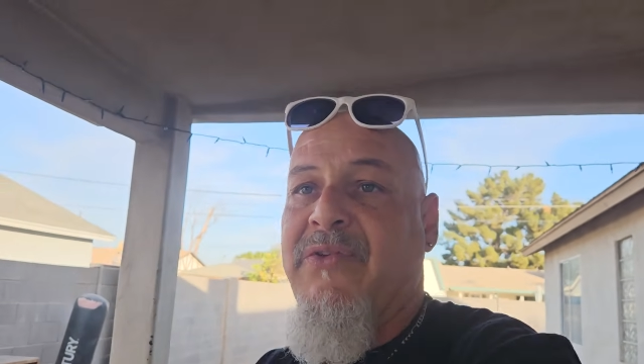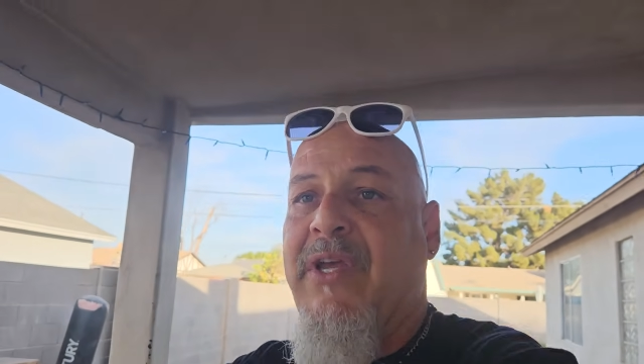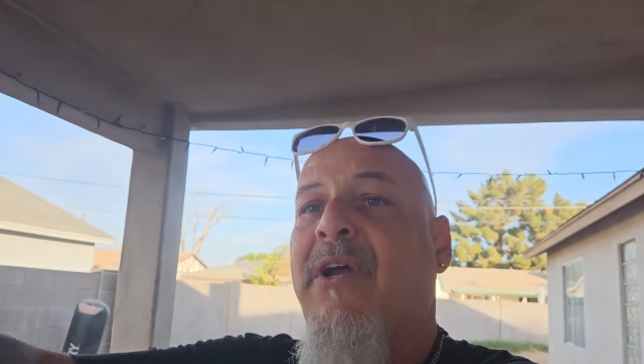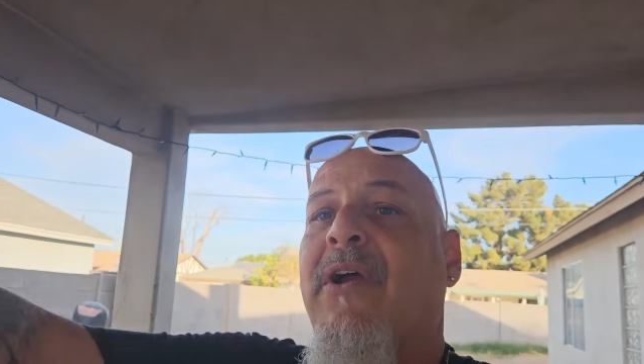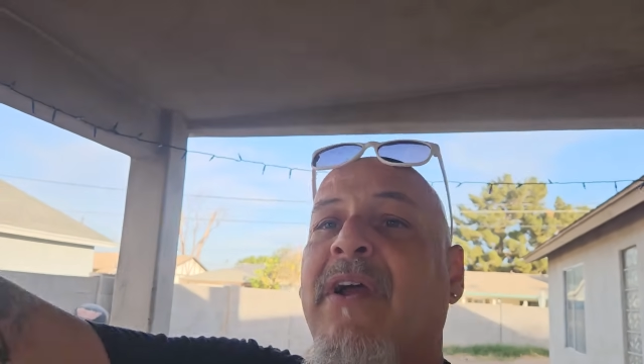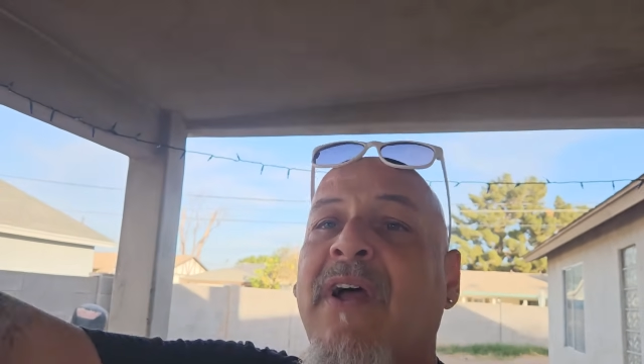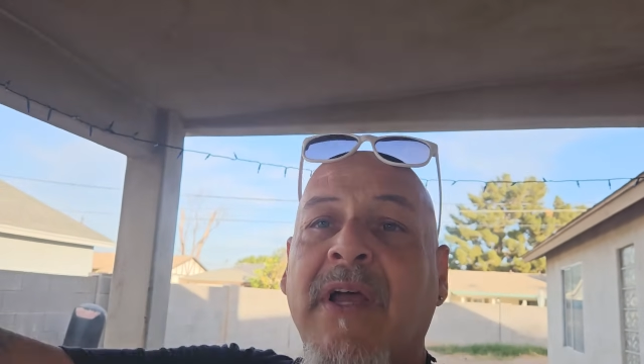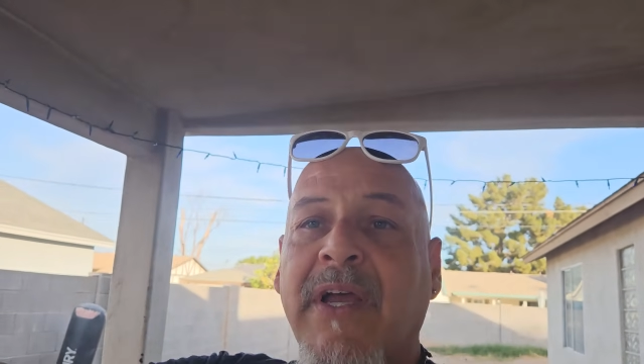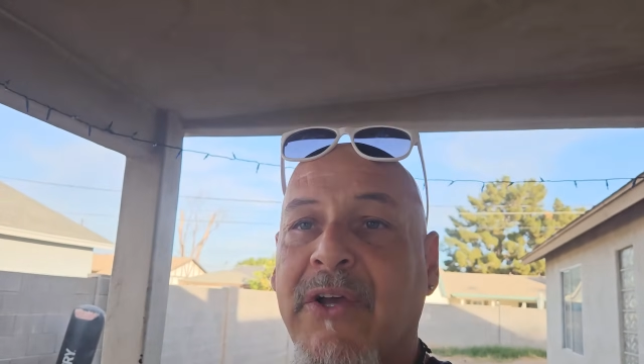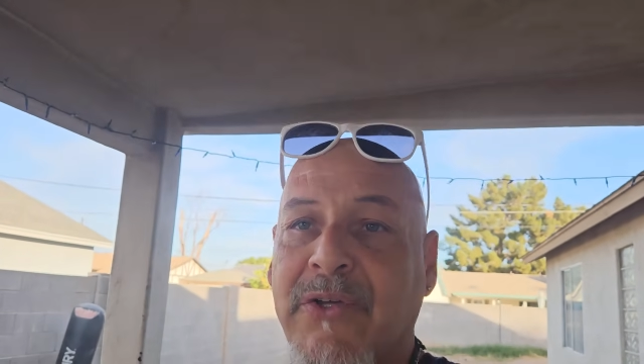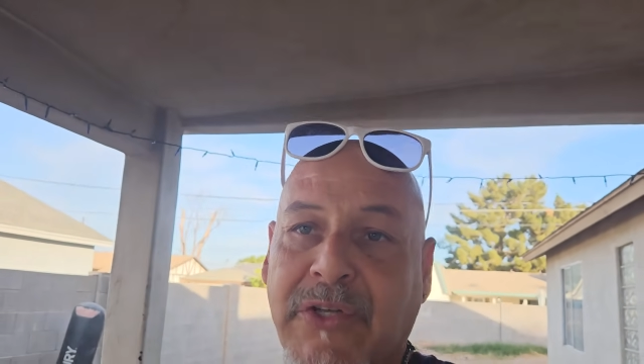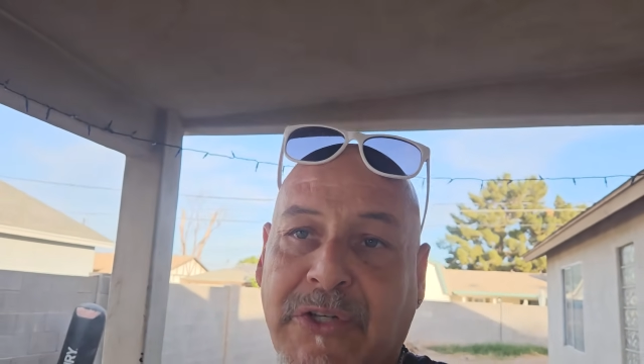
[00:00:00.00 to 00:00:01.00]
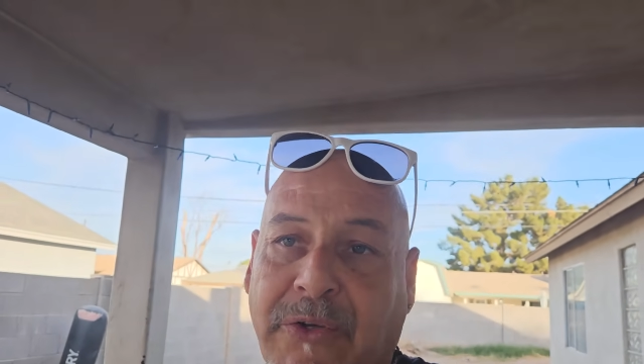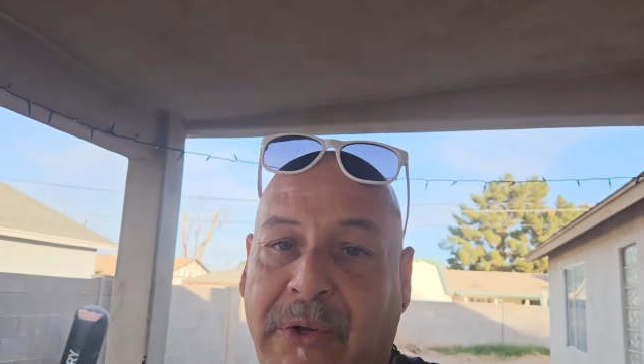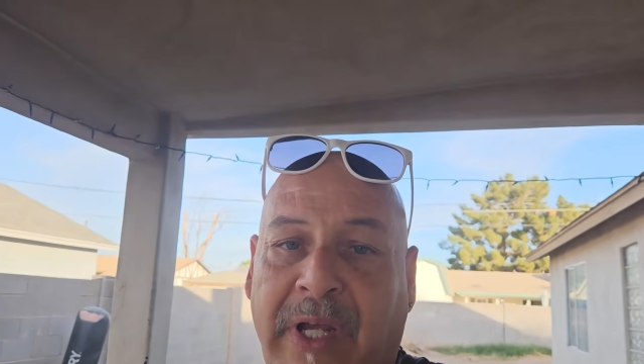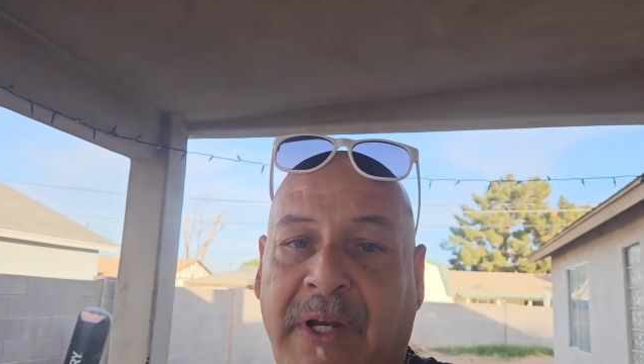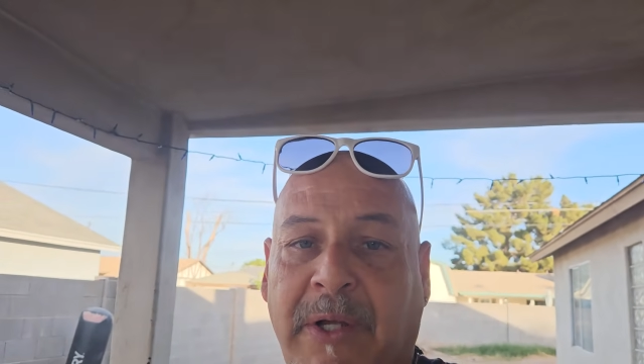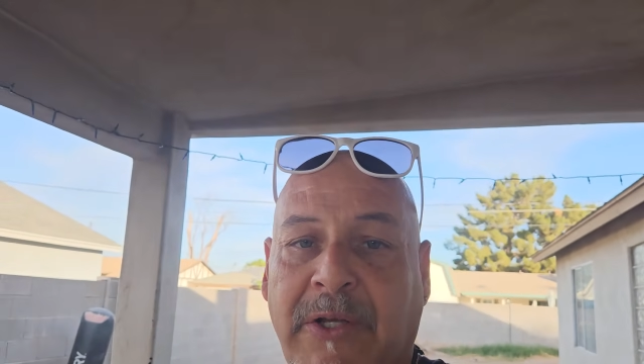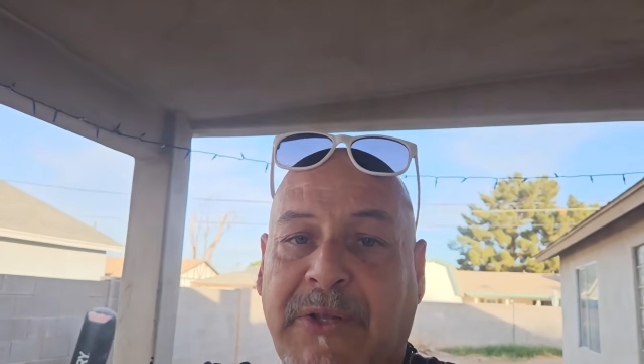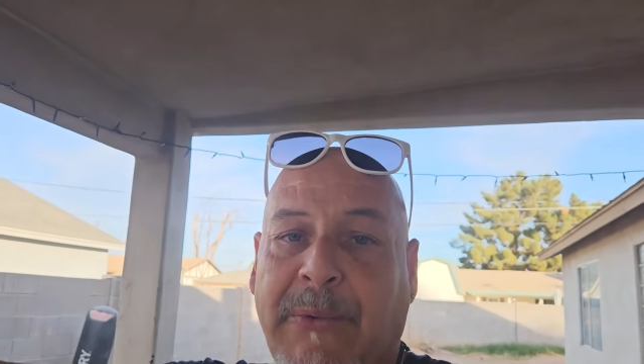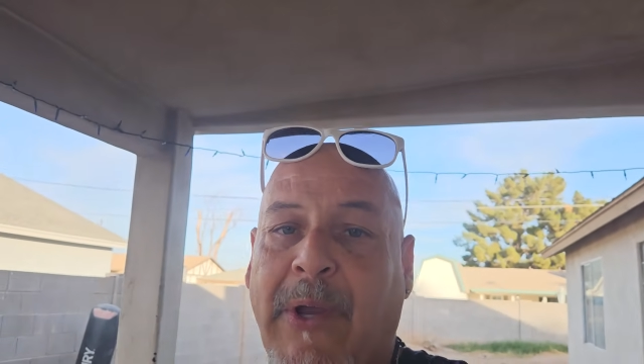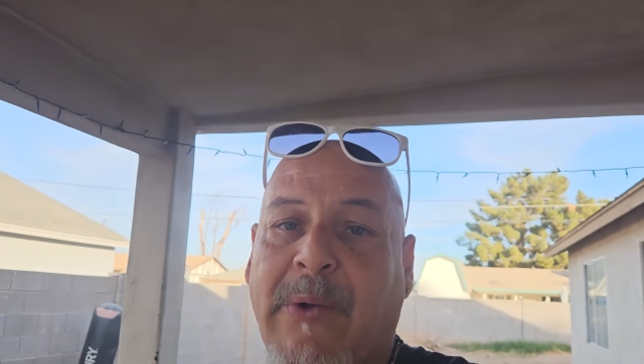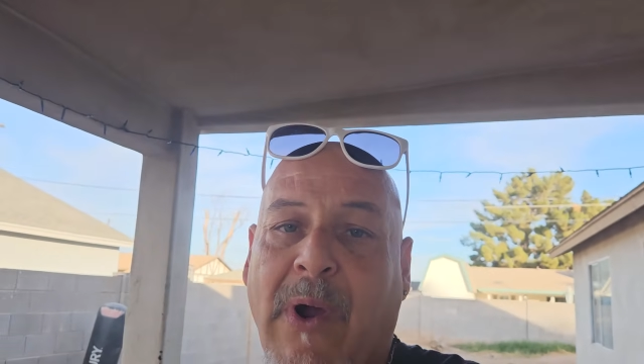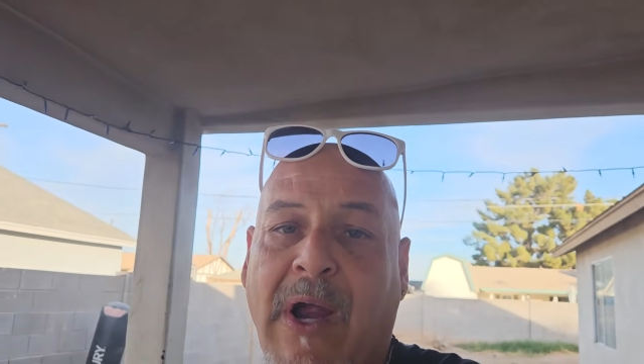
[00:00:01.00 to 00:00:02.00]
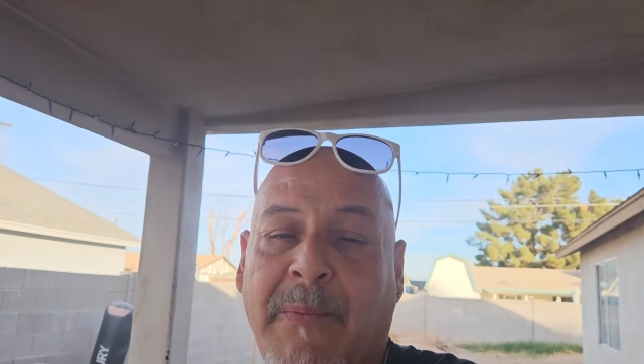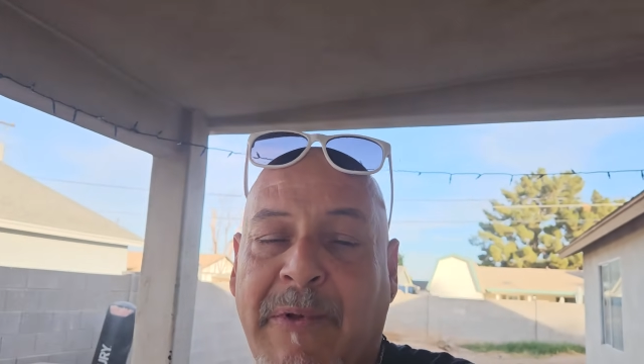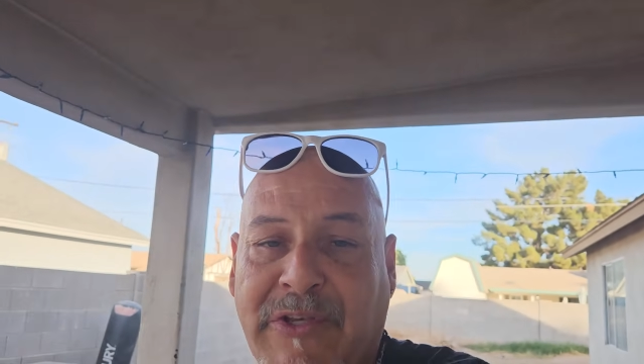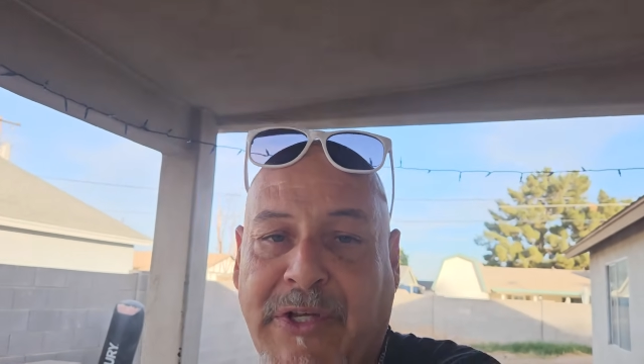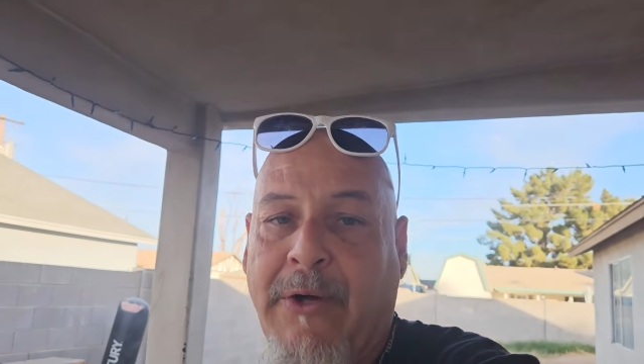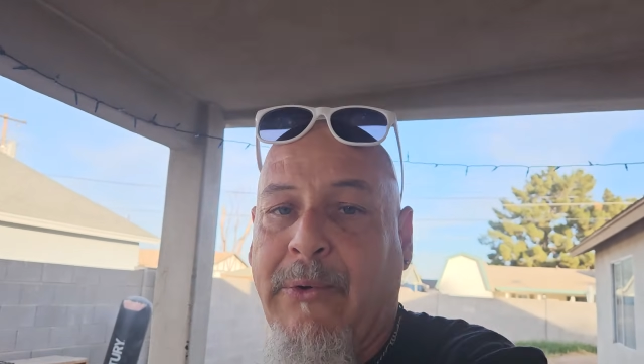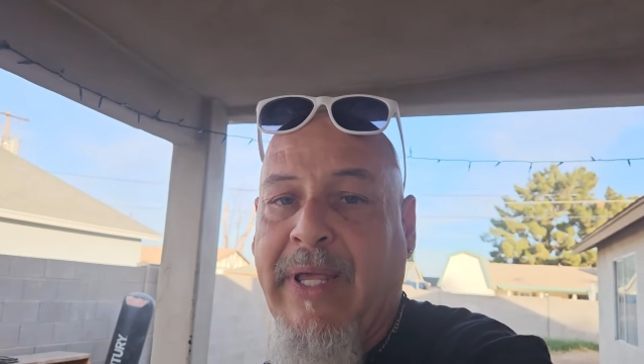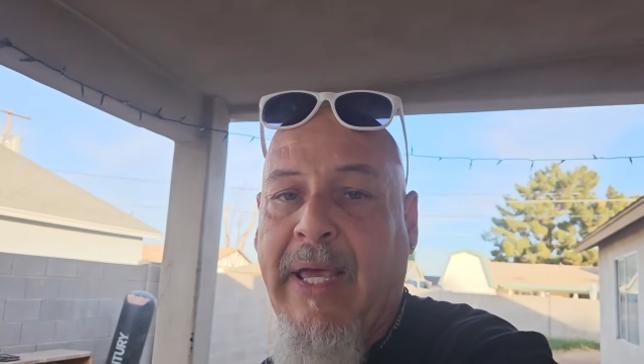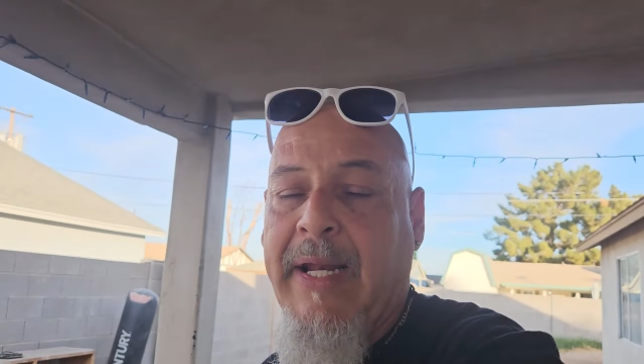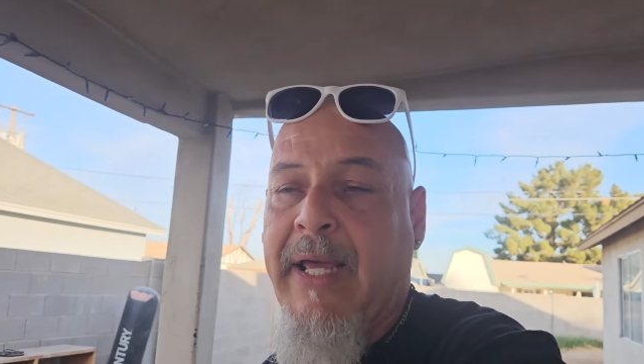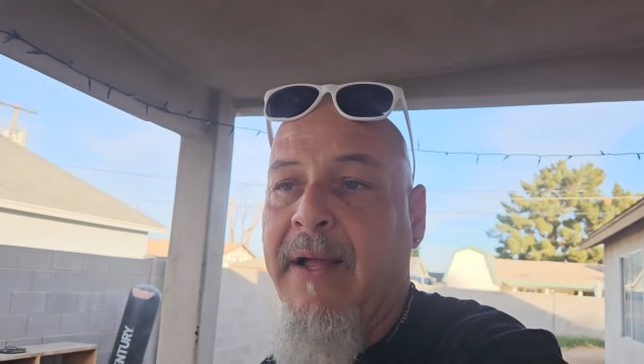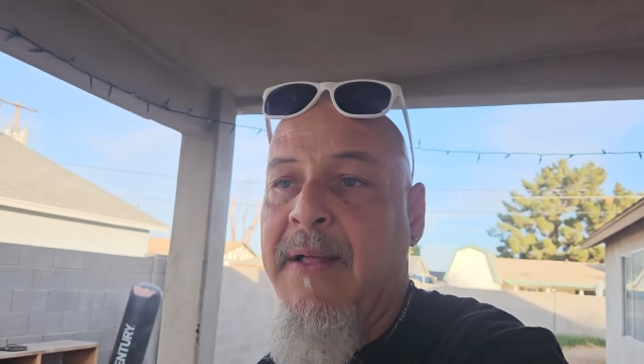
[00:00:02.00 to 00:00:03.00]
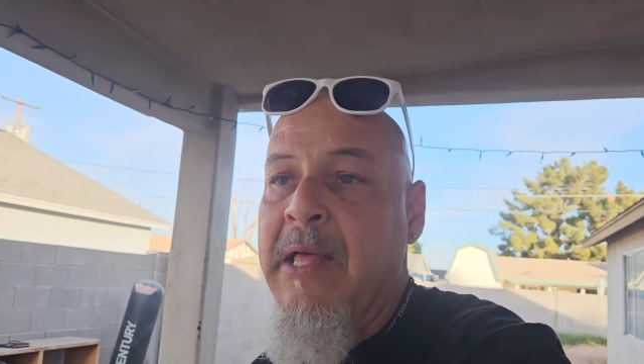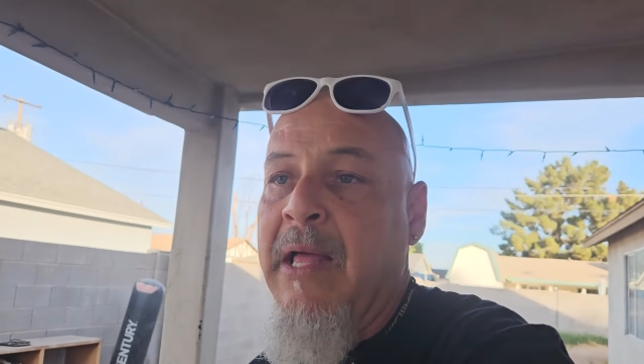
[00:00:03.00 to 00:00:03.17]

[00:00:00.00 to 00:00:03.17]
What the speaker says: here's the screen, here's the requirements, go get it.